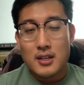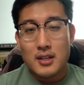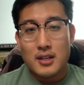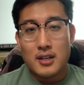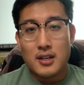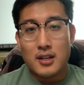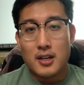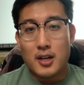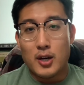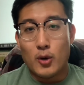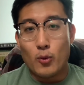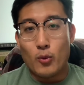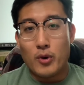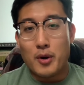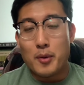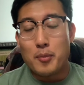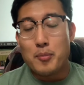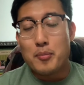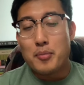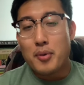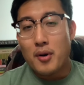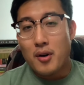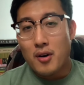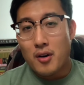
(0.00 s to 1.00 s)
where
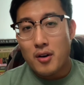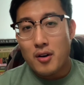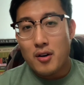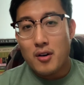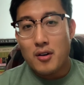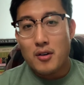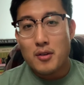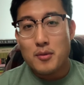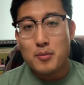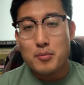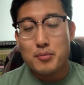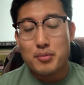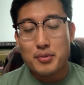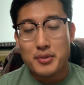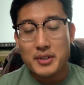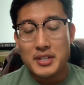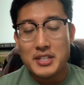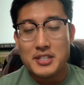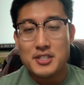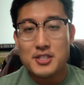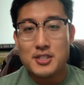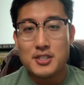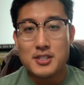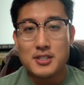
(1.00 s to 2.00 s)
Paul
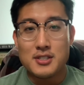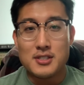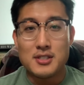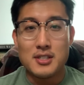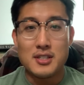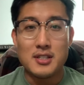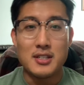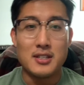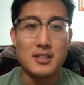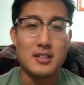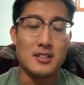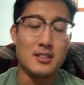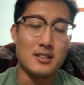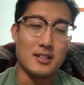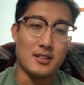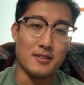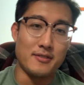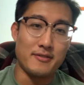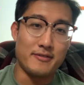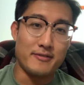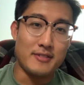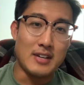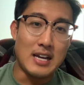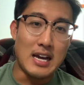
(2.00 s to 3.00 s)
preaches the
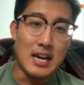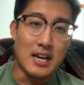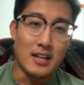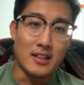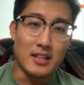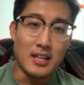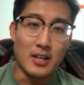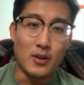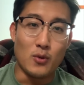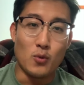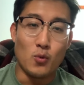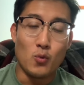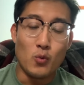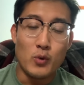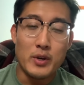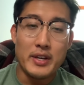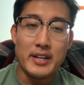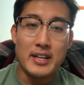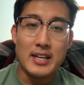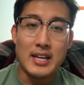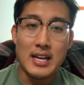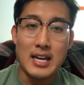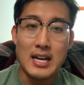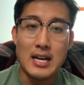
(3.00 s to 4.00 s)
fact that
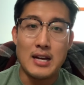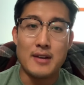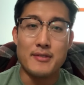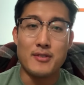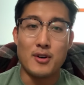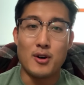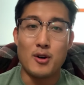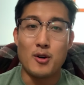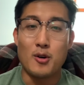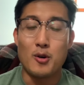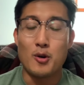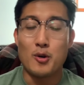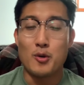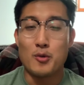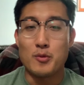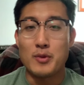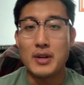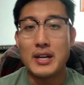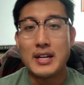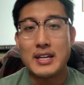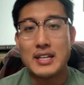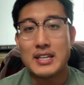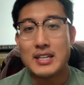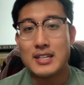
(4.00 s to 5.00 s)
we have
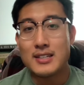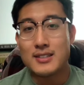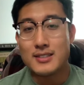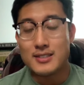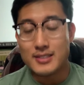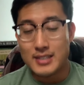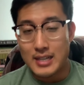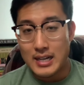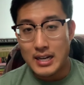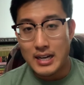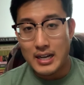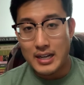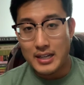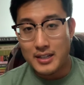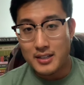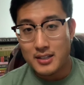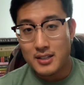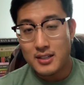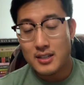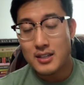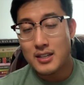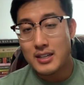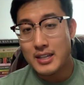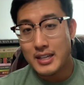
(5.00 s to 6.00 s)
already died,
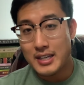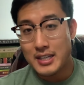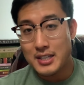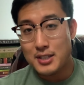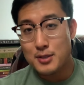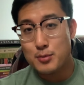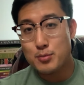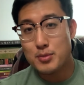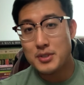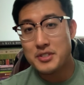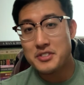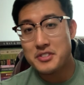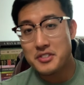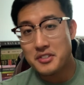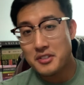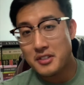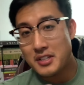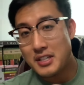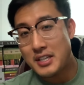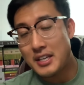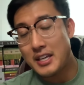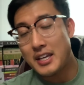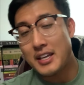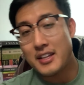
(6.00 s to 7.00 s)

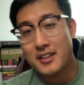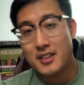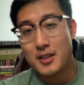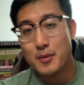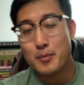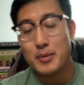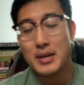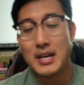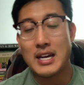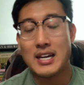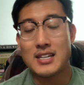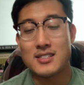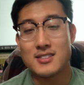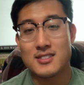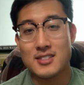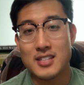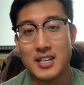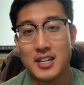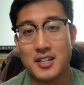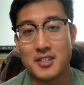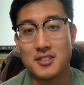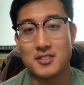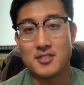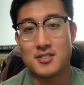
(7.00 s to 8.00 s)
explicitly in the past
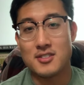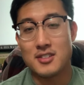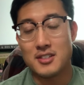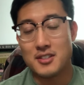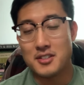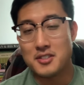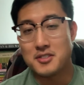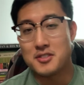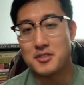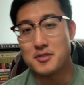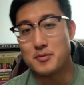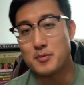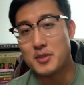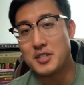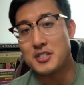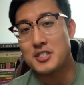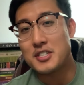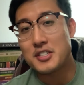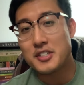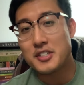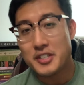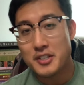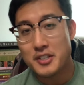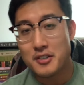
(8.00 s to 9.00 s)
tense. And this is much
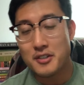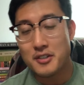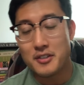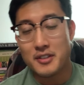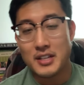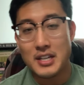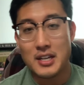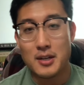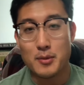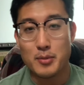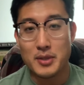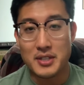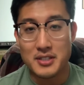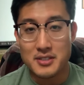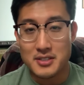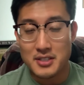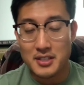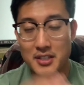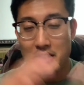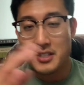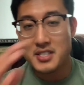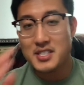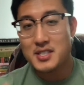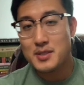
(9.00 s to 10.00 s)
clearer there because he
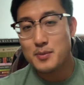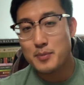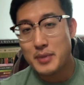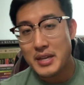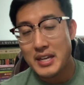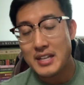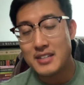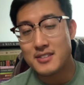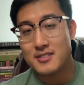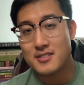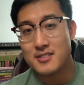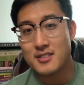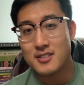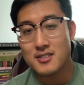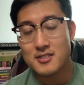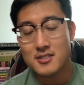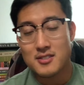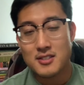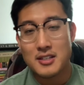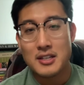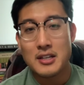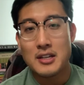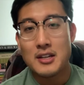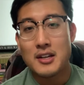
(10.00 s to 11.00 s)
expands this.
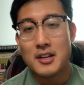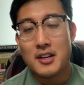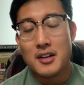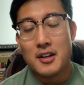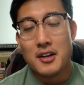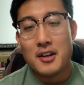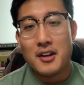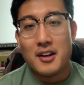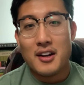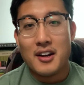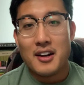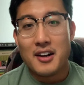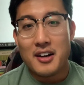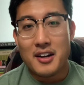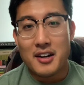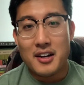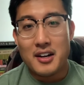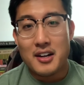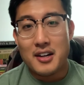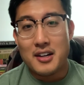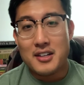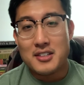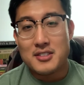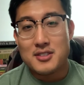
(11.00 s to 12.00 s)

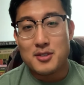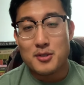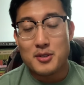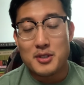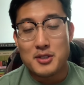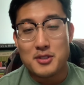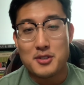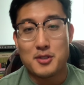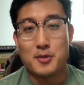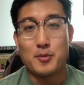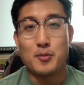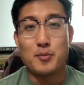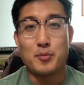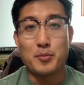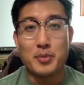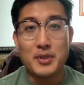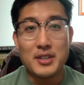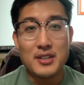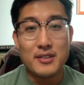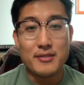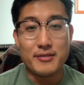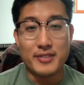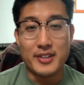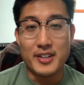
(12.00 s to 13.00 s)
So this should
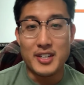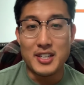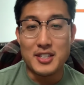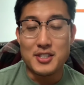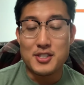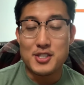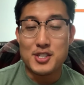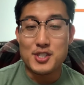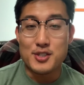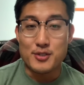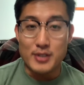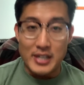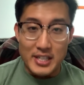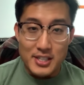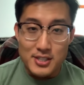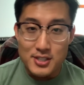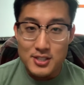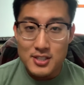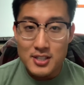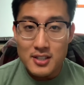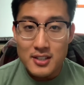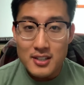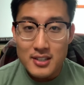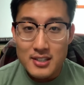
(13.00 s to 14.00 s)
be very strange
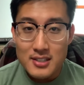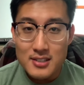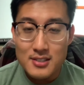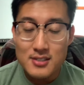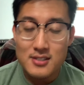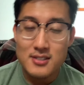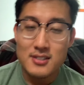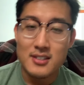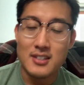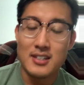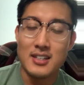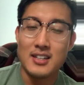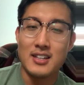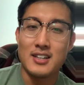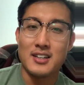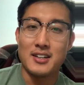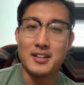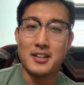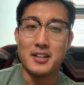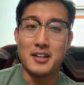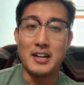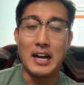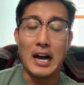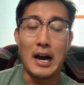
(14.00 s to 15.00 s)
to us.
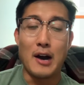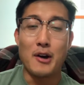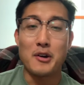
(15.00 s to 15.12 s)
How